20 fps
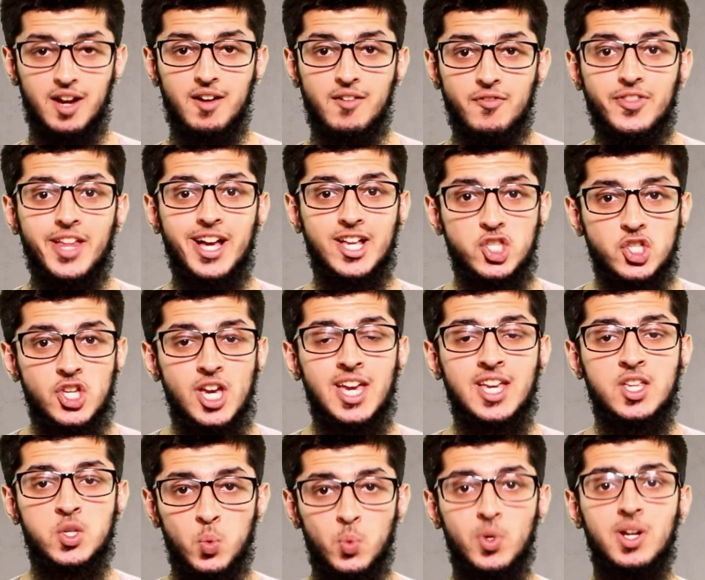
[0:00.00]
if that
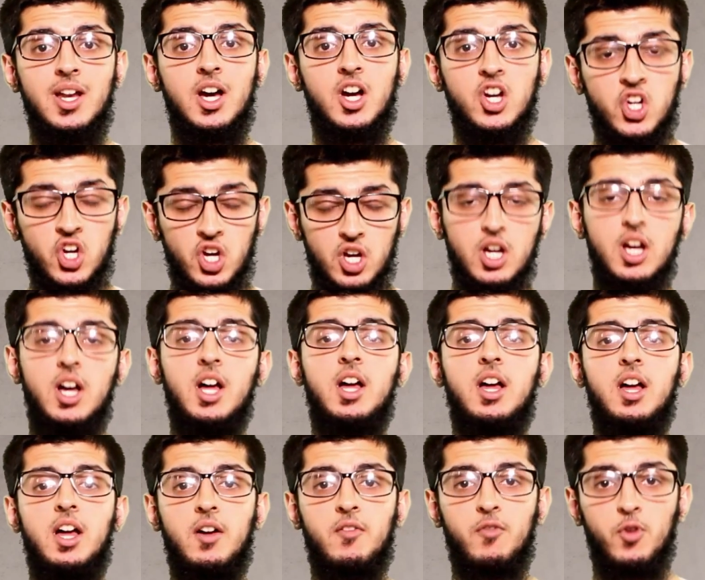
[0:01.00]
change will occur
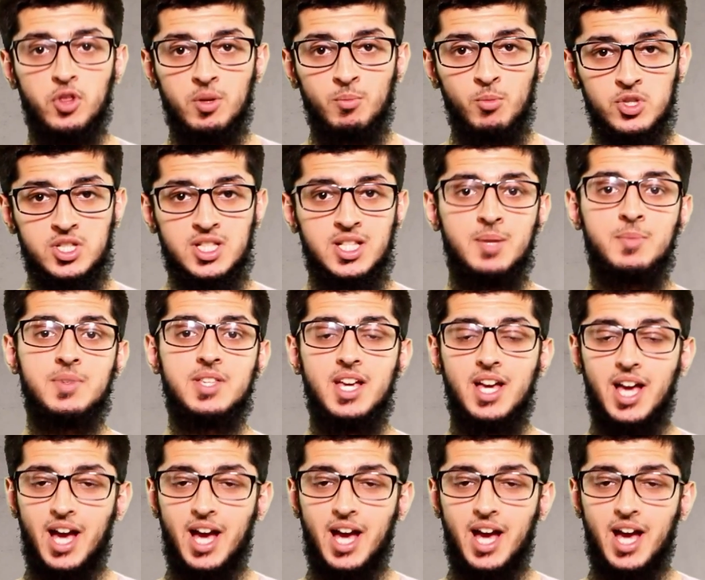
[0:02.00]
for the Muslims